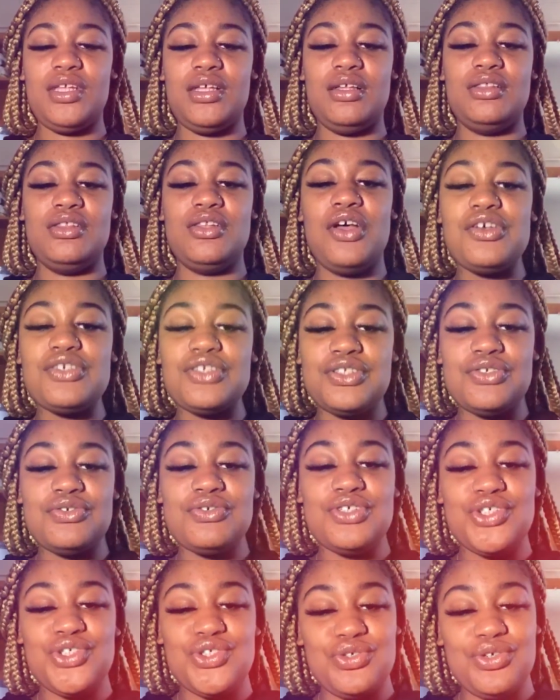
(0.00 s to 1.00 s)
Long
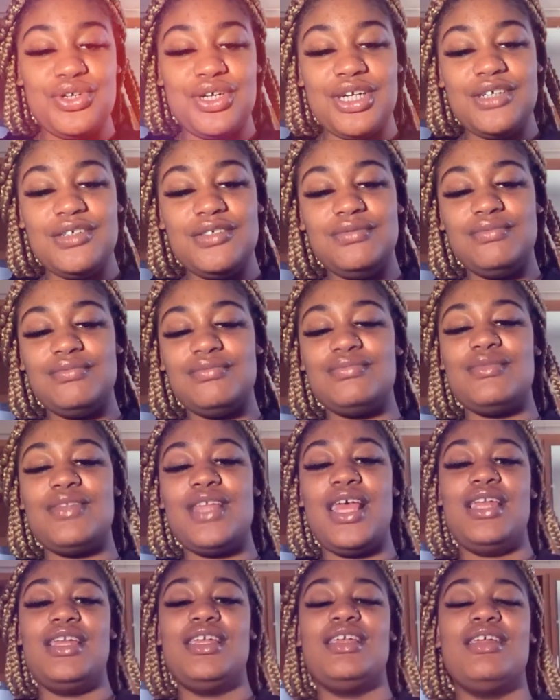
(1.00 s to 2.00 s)
story short,
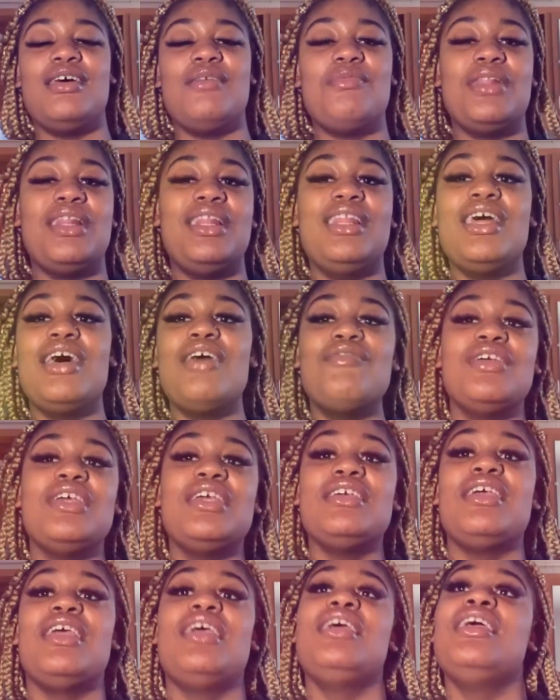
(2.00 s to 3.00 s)
I ended up
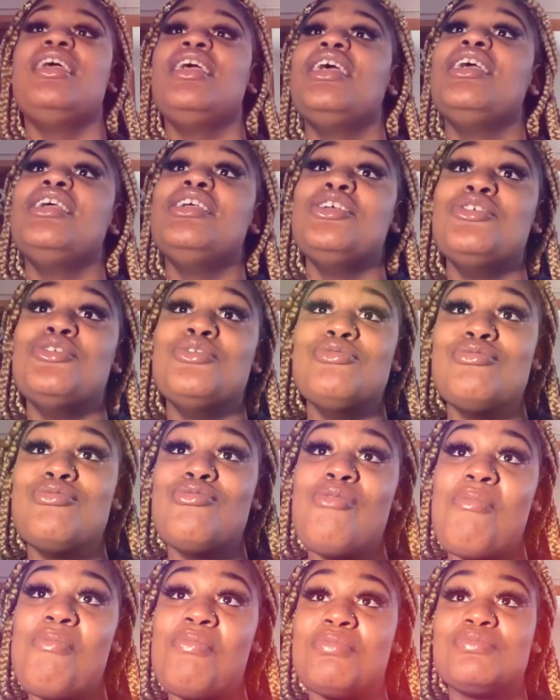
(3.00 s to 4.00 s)
loving AAU
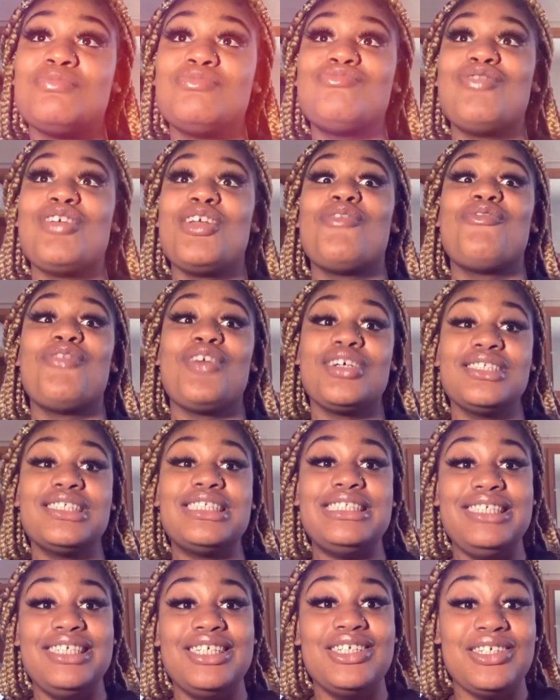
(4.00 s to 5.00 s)
for the first
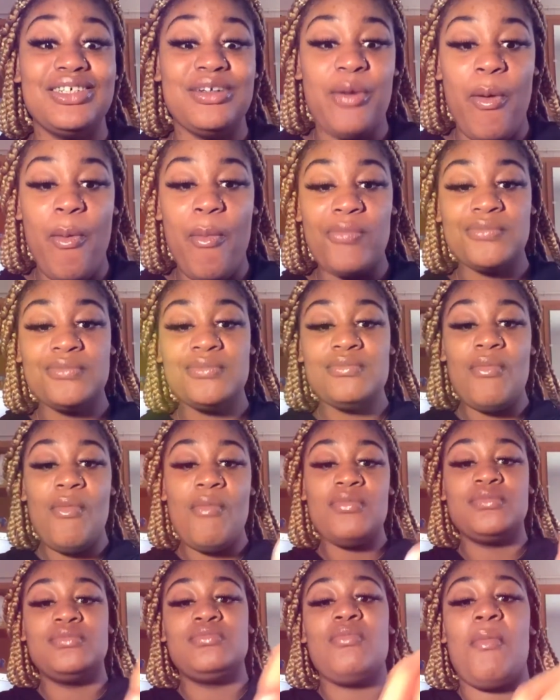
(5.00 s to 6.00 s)
year,
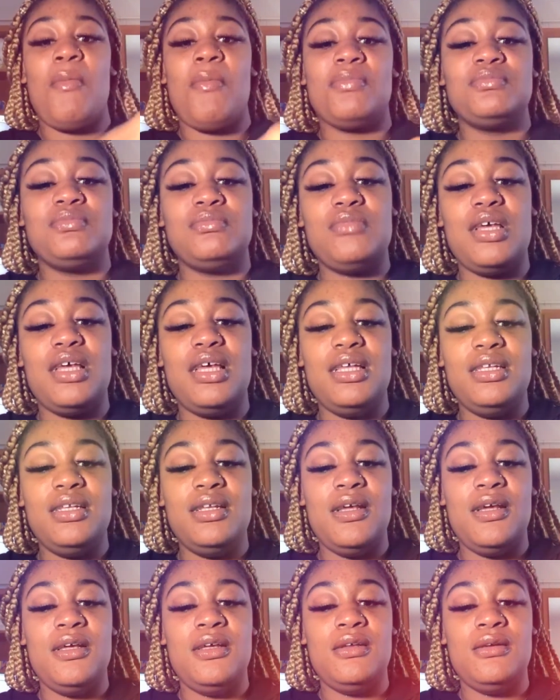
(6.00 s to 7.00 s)
and
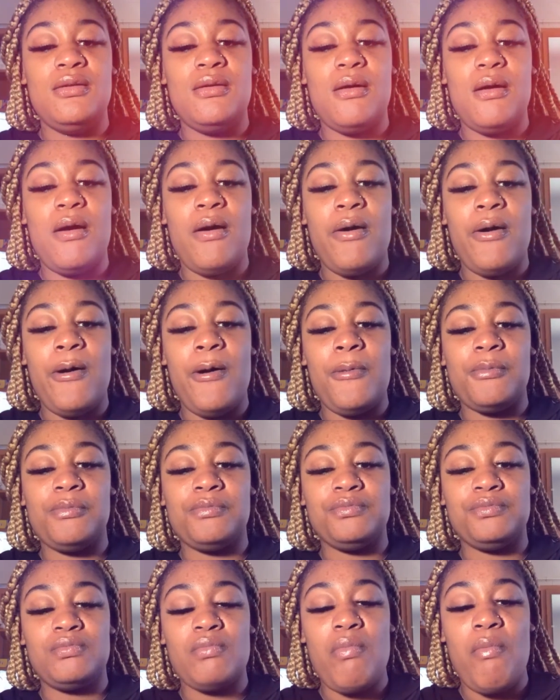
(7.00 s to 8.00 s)
then